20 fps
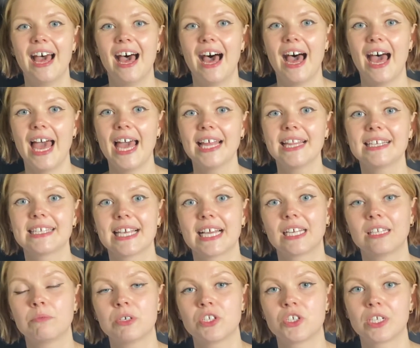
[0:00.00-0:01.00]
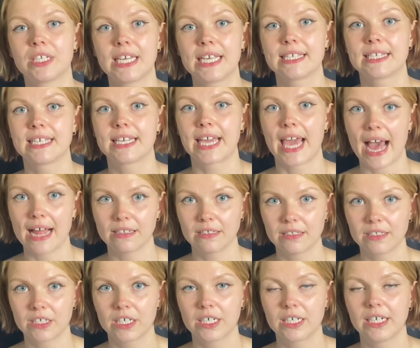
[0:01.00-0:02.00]
And the second widget is the
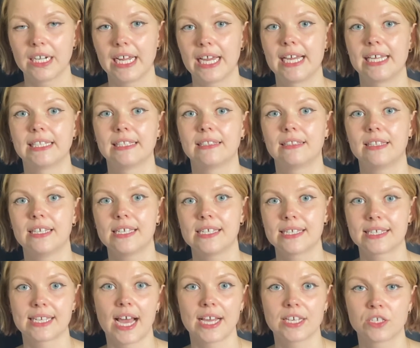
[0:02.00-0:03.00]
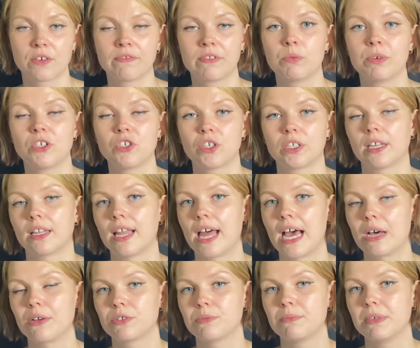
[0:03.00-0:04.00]
calendar, and this size of the widget
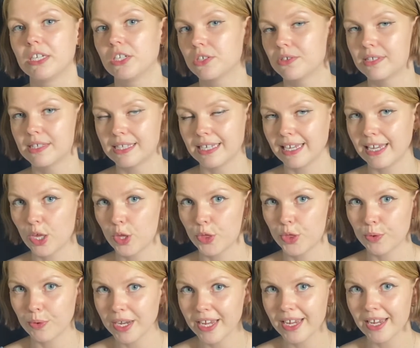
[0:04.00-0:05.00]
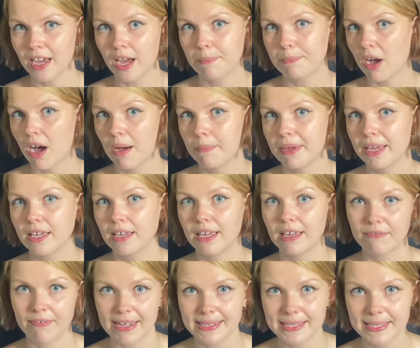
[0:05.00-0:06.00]
allows me to see 3 upcoming
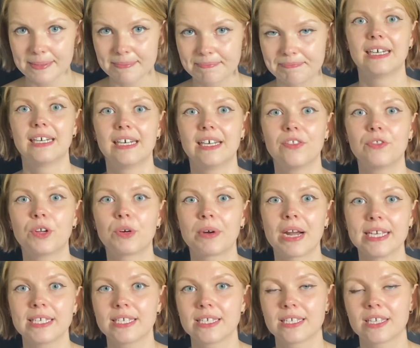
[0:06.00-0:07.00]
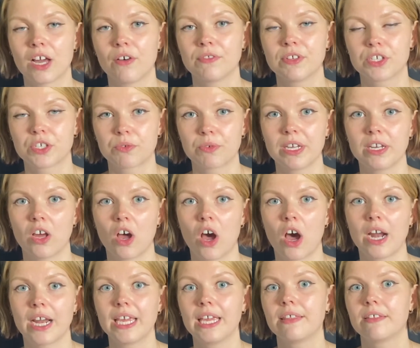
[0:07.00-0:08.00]
events. The rest of the screen
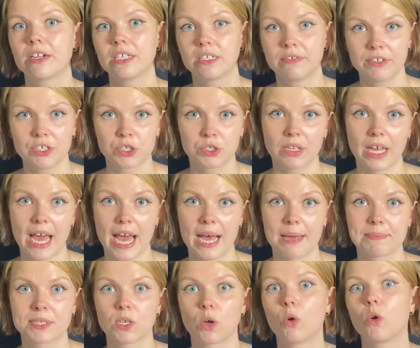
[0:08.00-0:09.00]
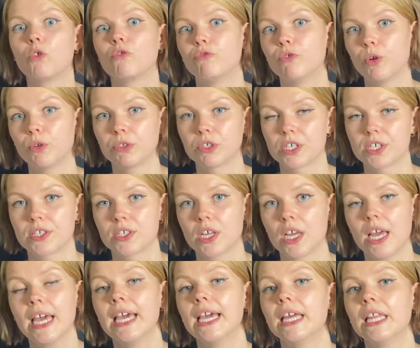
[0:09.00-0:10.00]
are either individual apps or folders.
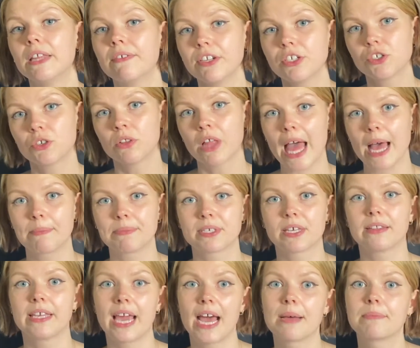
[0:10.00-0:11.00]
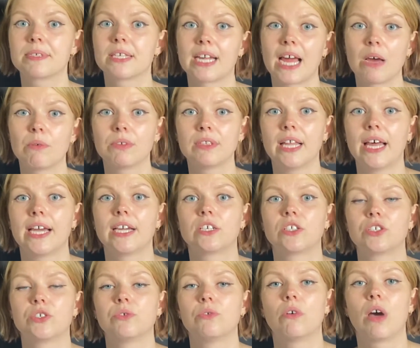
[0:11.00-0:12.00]
Individual apps are the apps that I would like
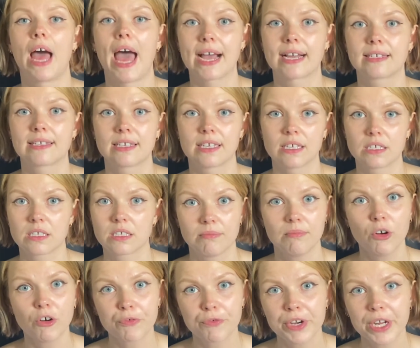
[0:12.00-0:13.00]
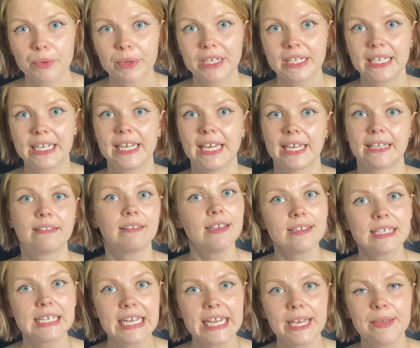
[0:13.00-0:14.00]
to access more frequently and
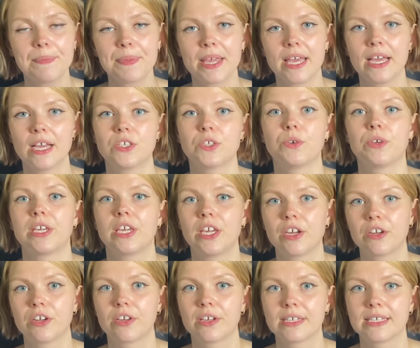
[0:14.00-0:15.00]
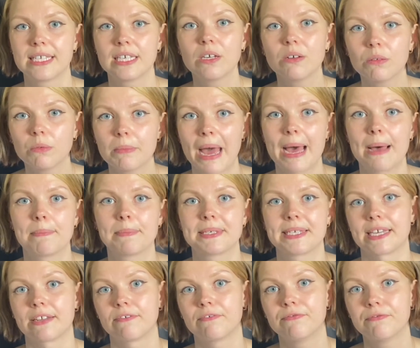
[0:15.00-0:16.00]
easily. So here you can see Google Maps
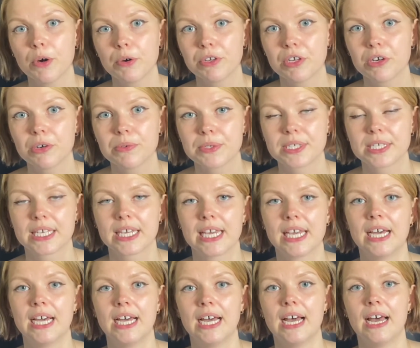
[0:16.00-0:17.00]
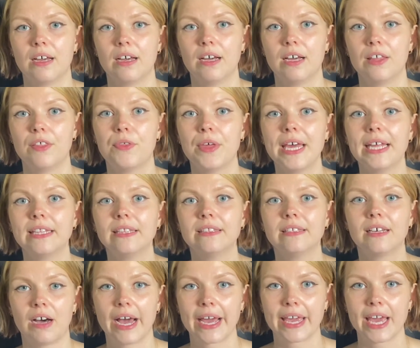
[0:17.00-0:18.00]
and Photos.
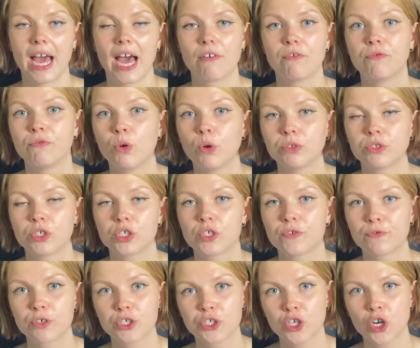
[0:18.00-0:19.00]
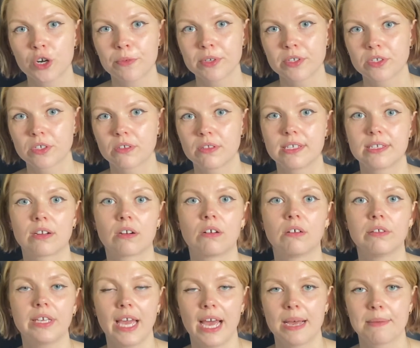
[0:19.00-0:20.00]
Then I have folders for German, so these are
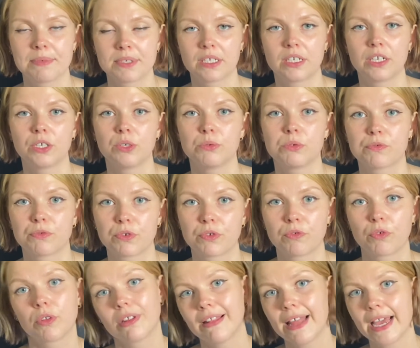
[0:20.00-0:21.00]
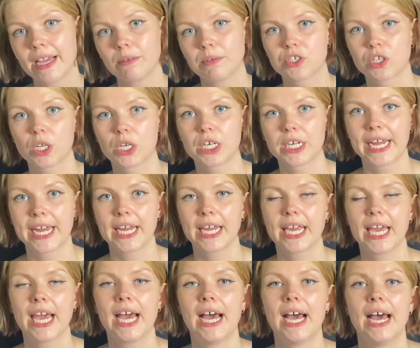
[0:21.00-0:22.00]
all the apps that I use for the language learning.
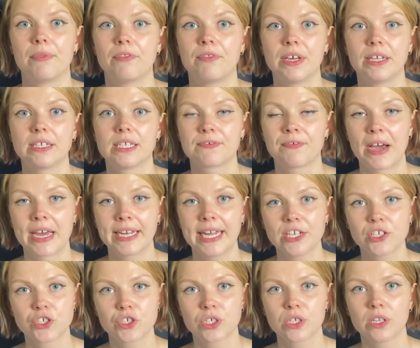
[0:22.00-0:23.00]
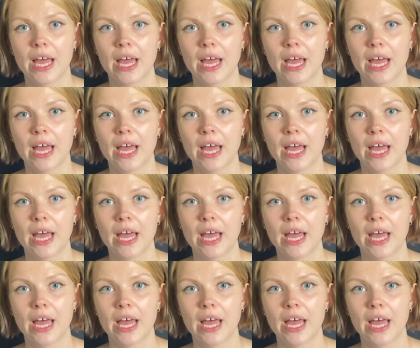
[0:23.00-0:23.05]
Then it's financial